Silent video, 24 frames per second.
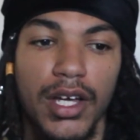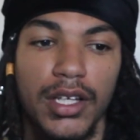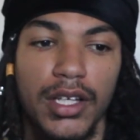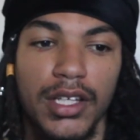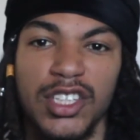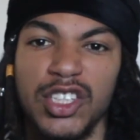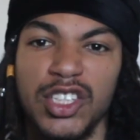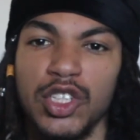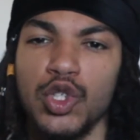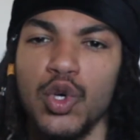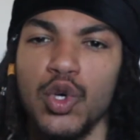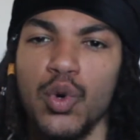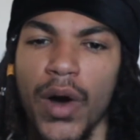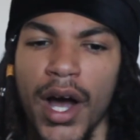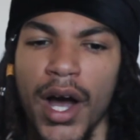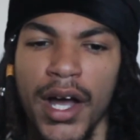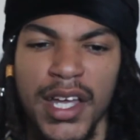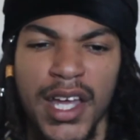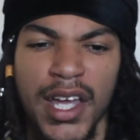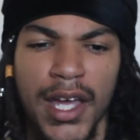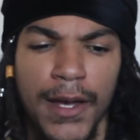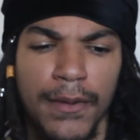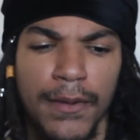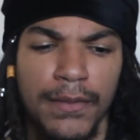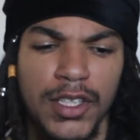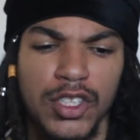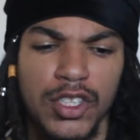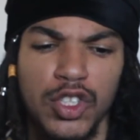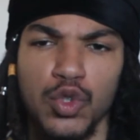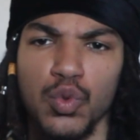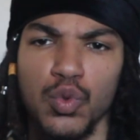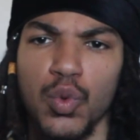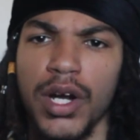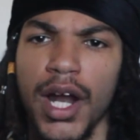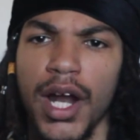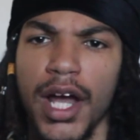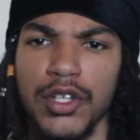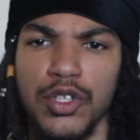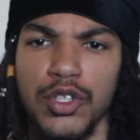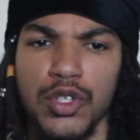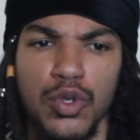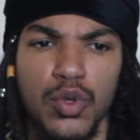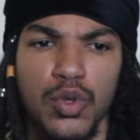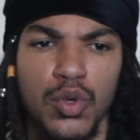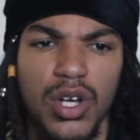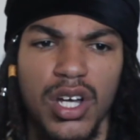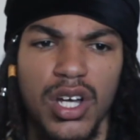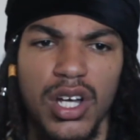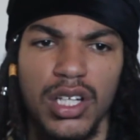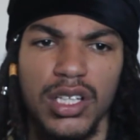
this is who I am, this is what I do,